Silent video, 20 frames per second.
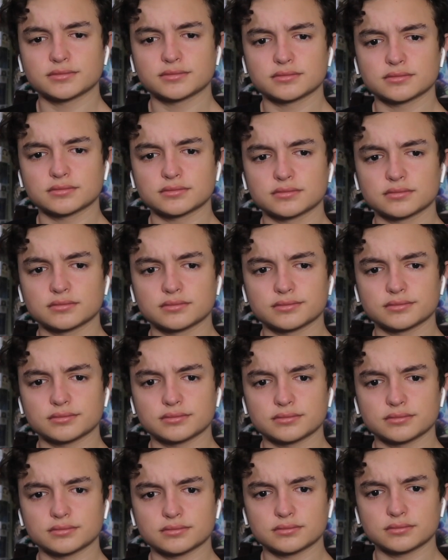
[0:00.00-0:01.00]

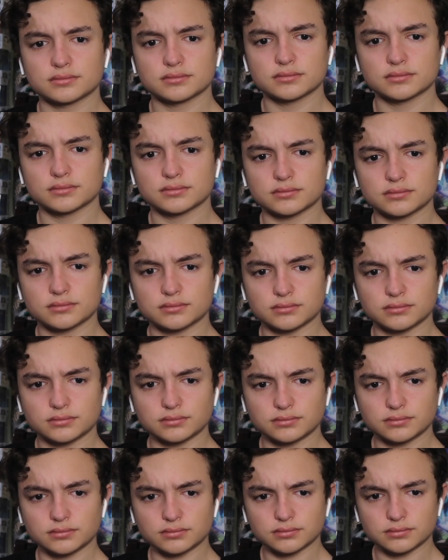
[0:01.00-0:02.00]

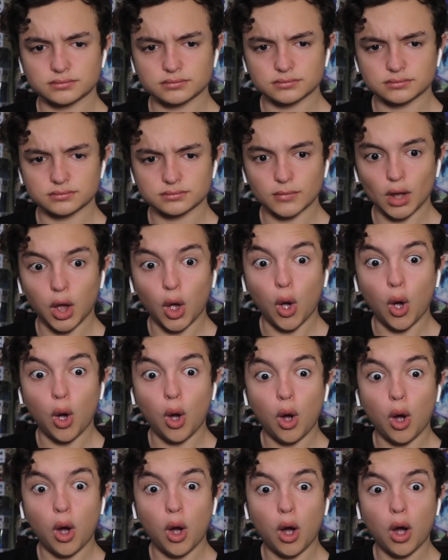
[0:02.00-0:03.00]

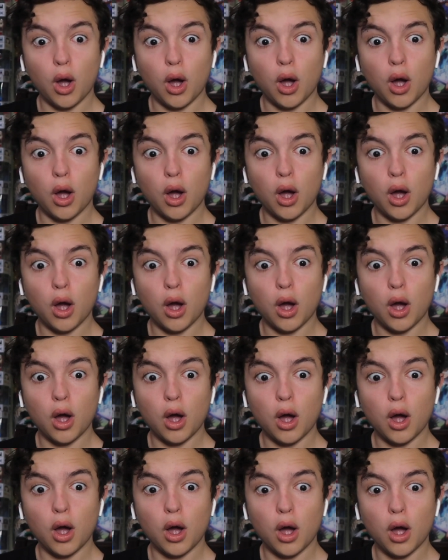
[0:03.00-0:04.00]

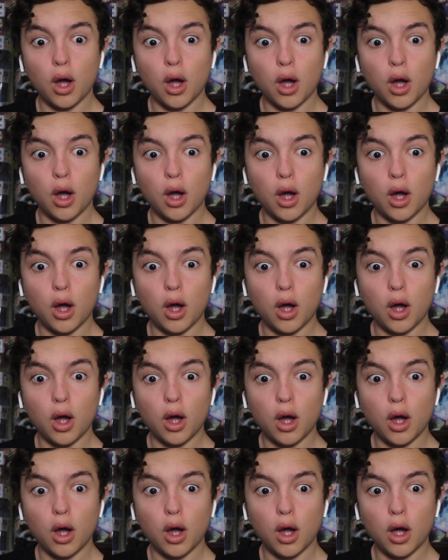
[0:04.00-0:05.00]

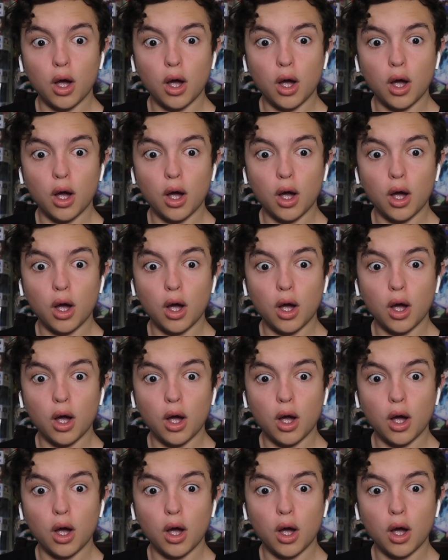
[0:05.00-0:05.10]
(silence)